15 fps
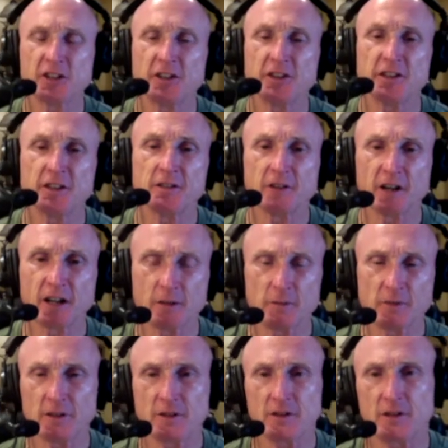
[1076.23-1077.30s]
in the
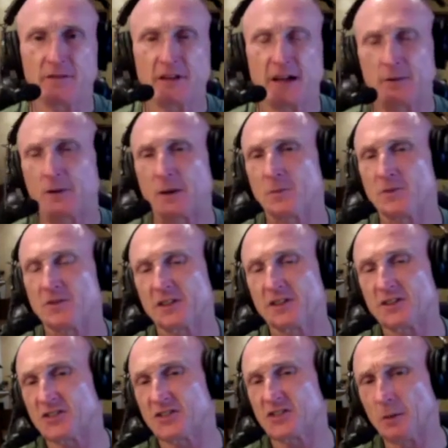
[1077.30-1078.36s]
environment. That
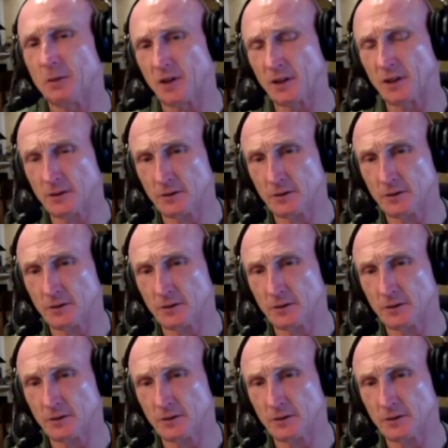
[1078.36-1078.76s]
represents summer.